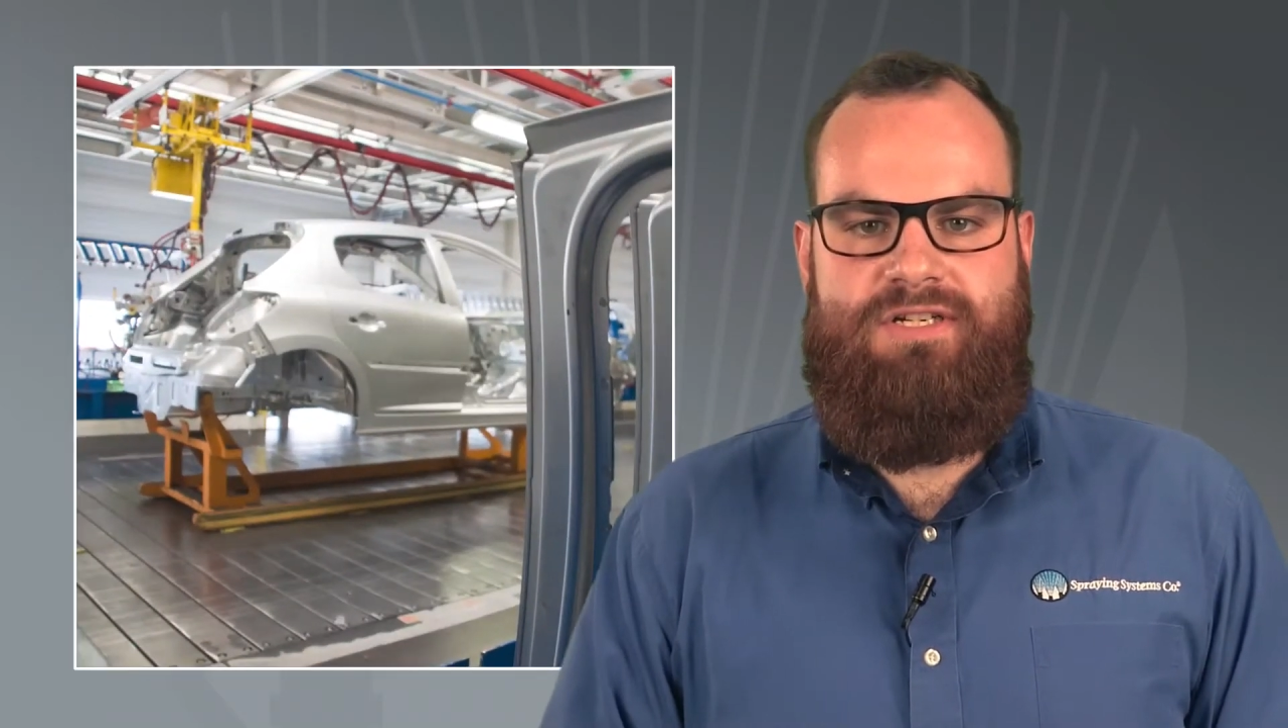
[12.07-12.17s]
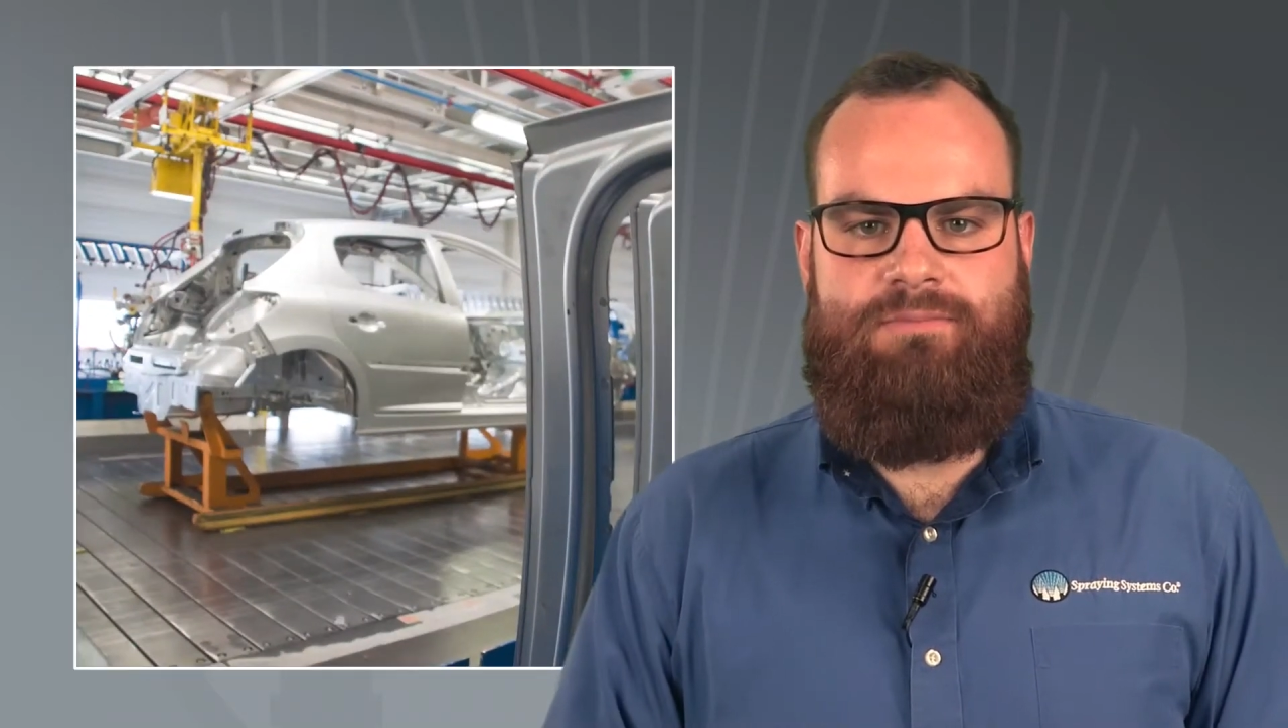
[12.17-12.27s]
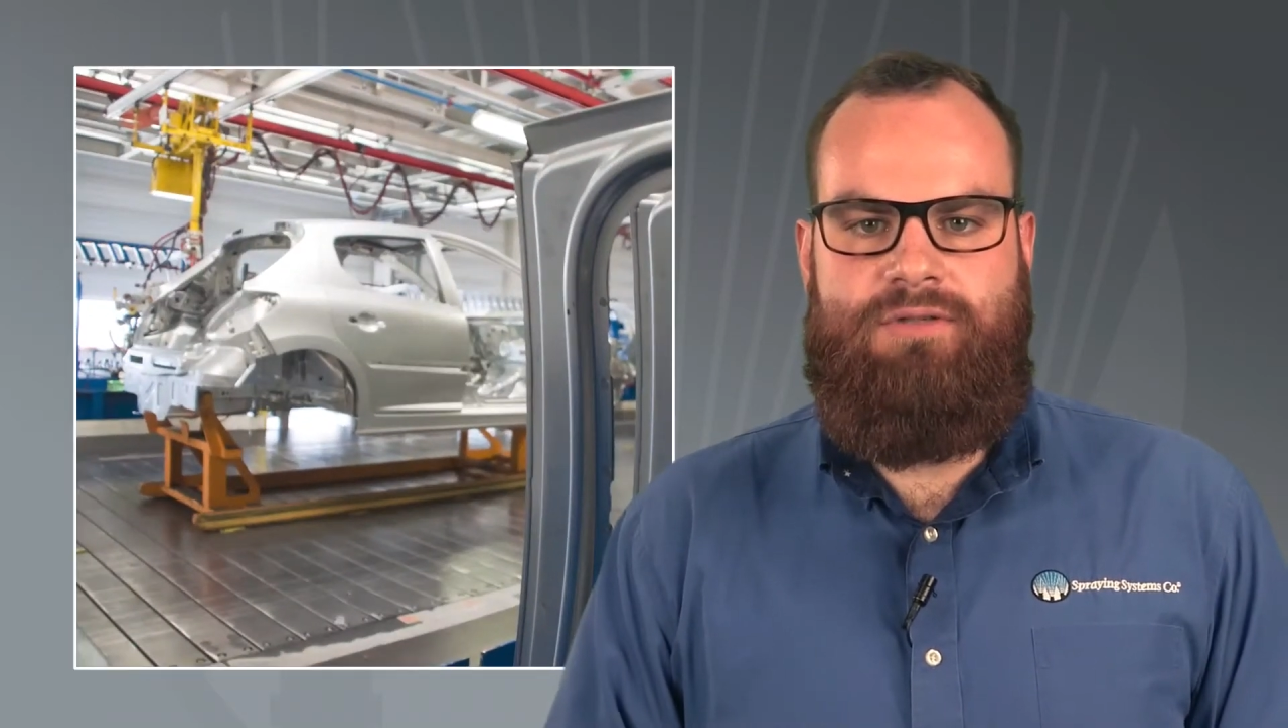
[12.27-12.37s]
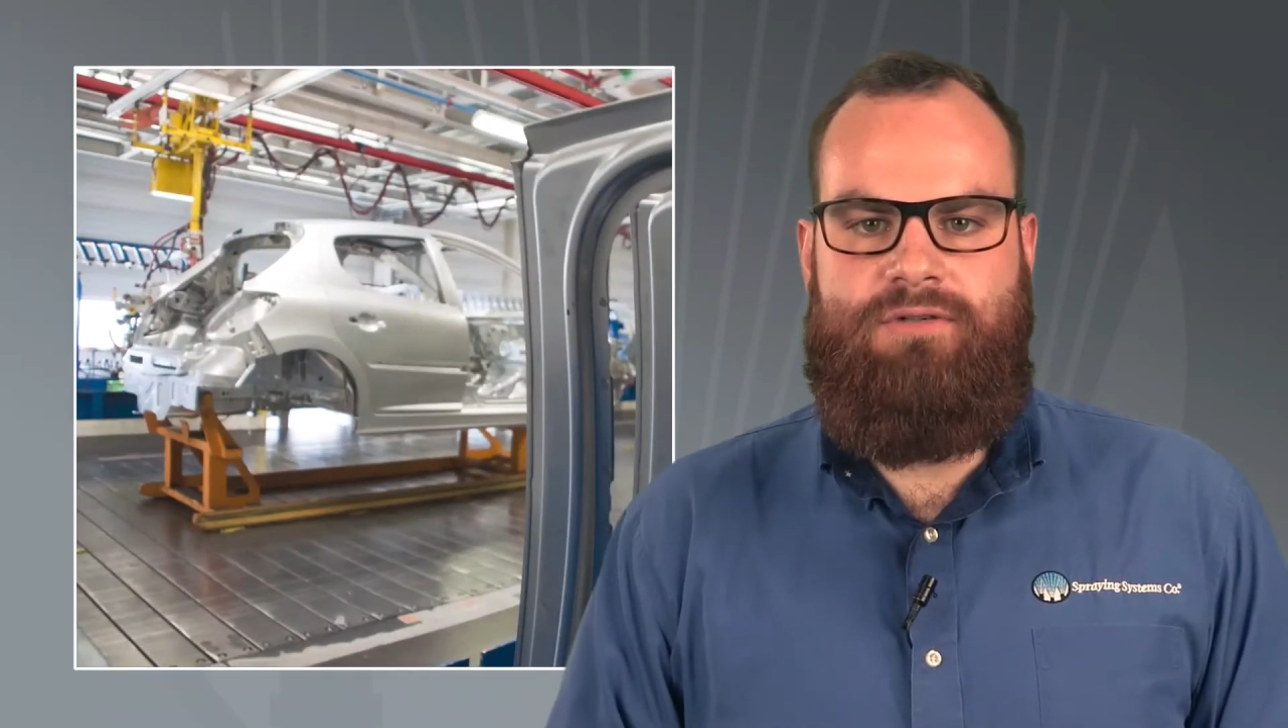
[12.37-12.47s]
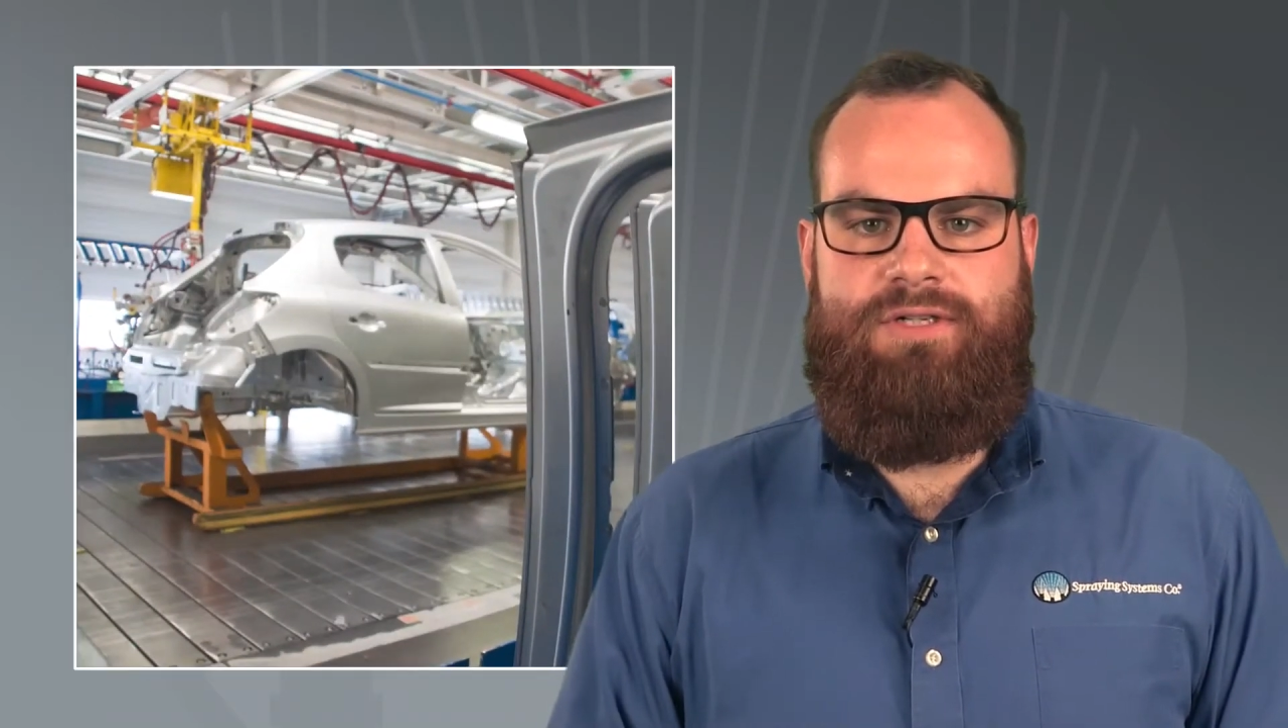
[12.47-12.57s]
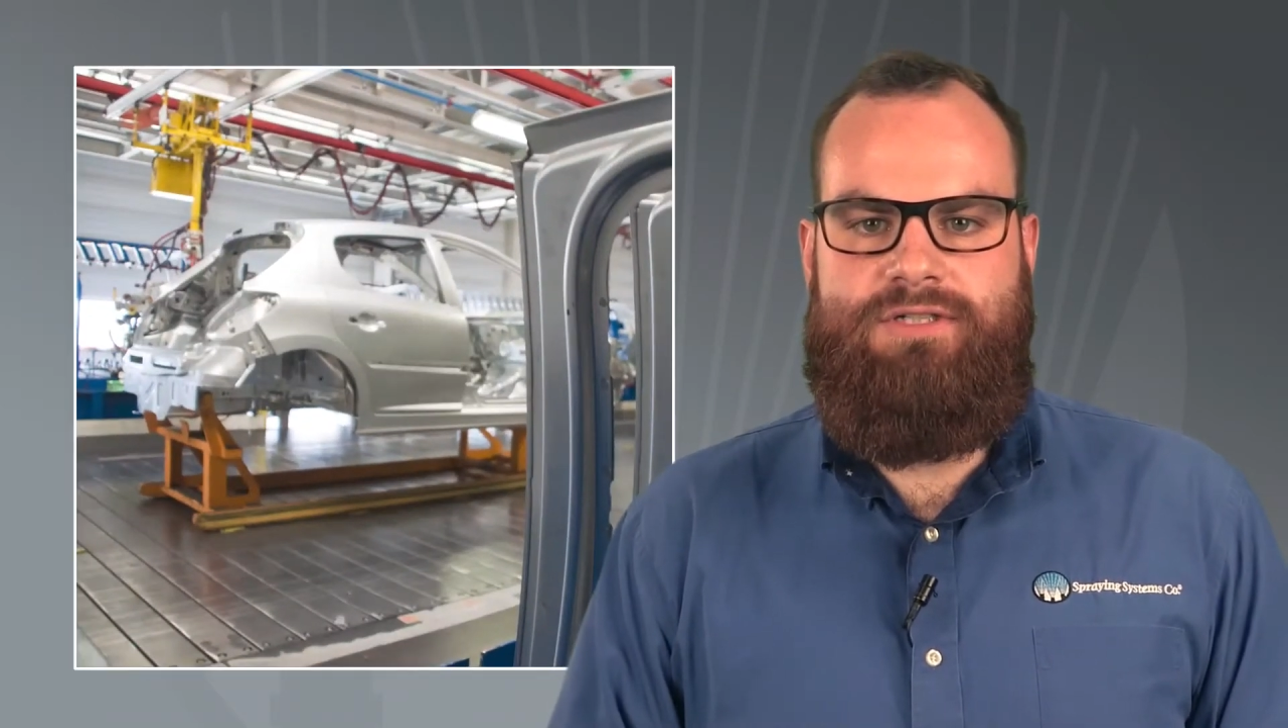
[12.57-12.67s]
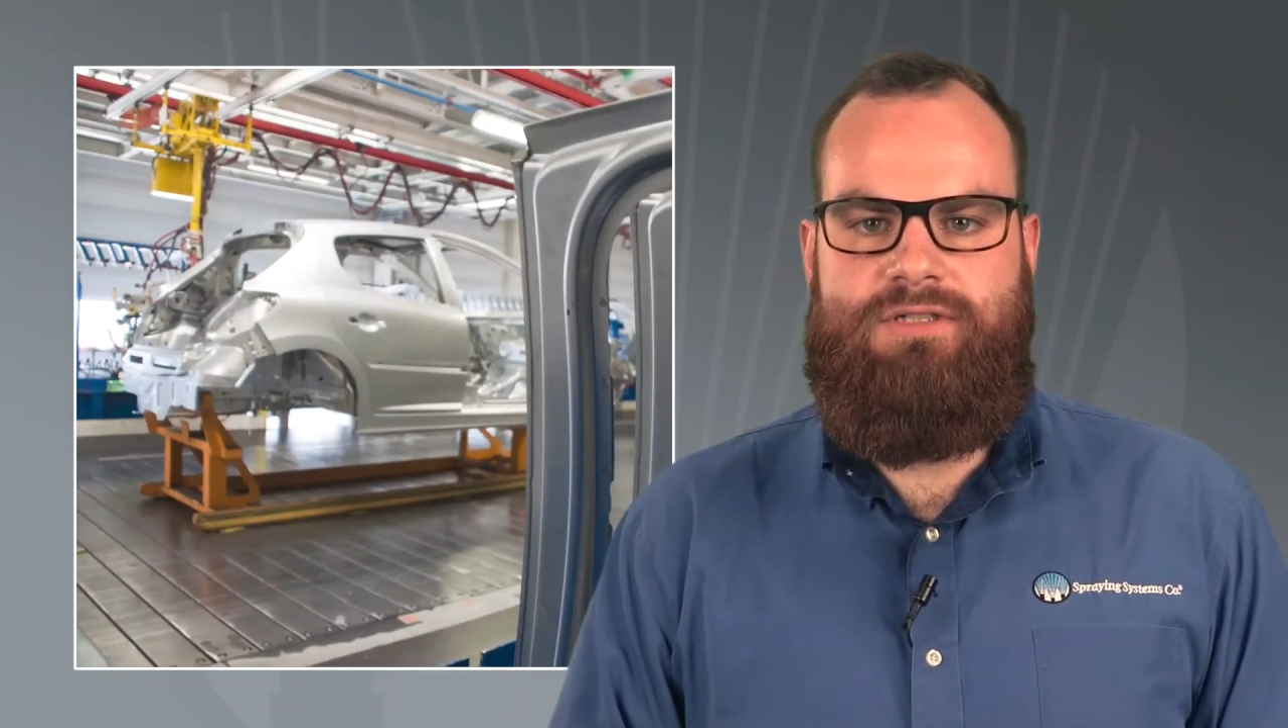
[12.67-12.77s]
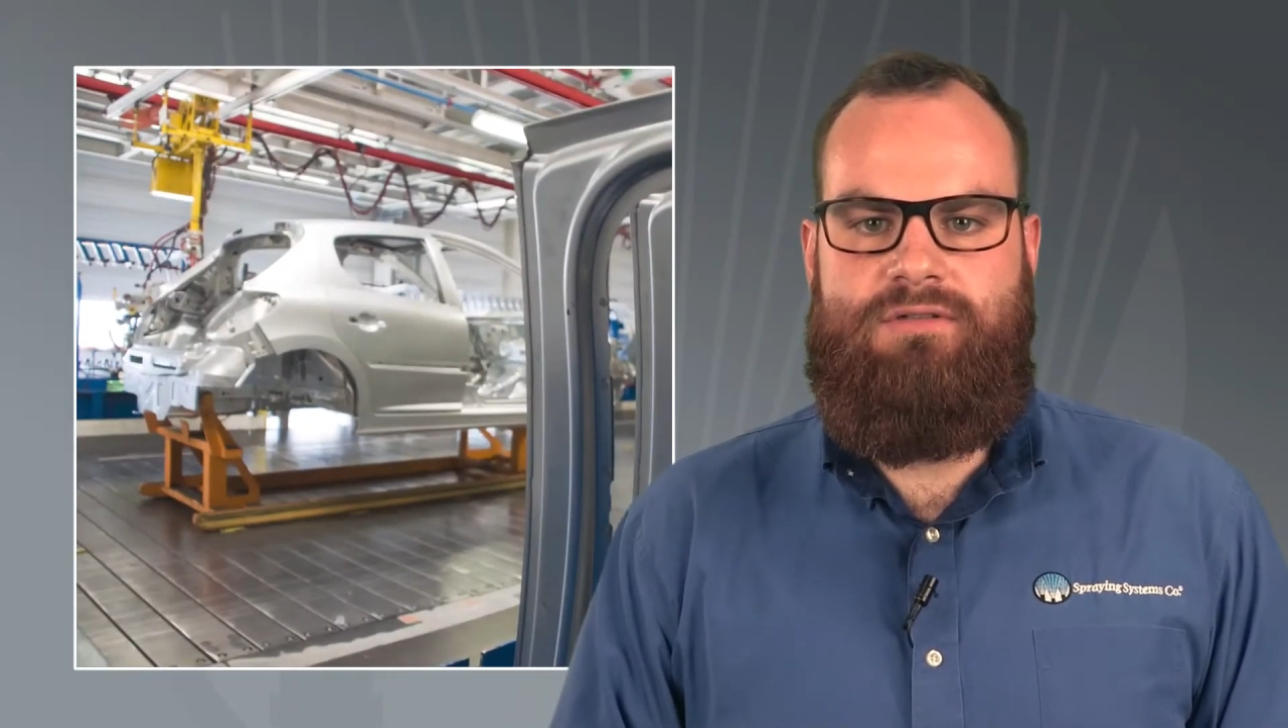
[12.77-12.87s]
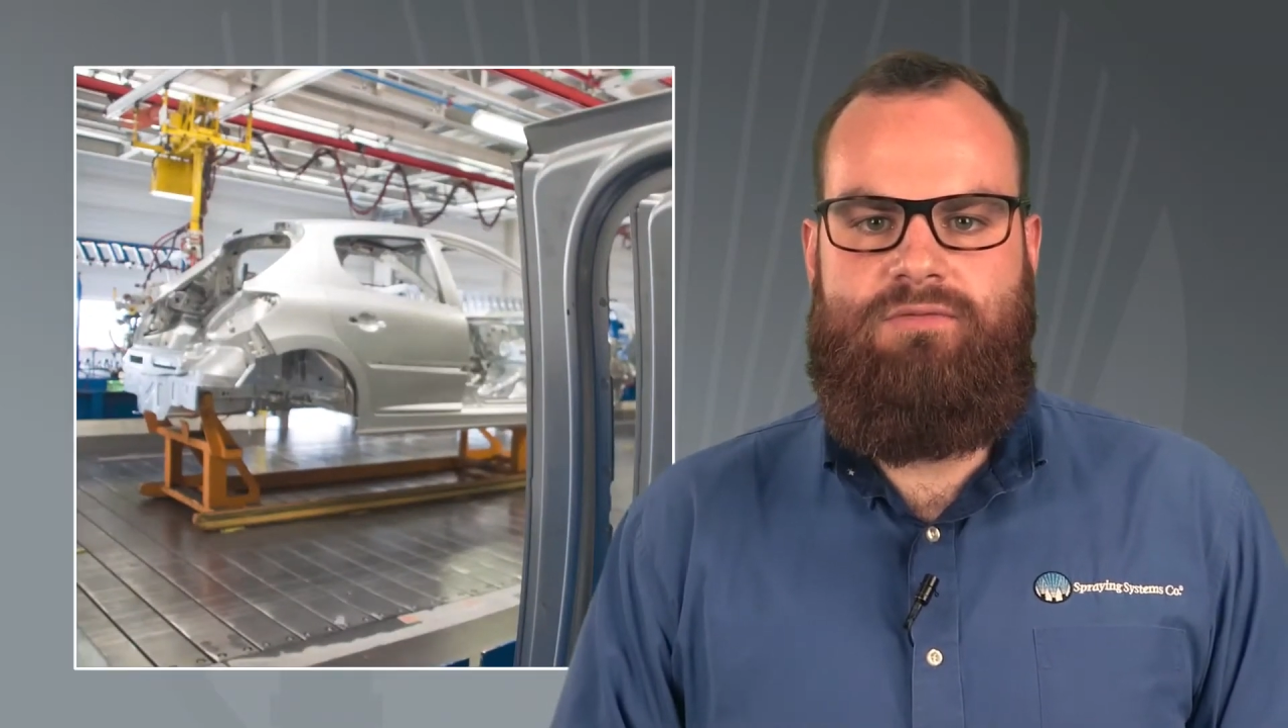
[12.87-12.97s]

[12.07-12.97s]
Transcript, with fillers: components,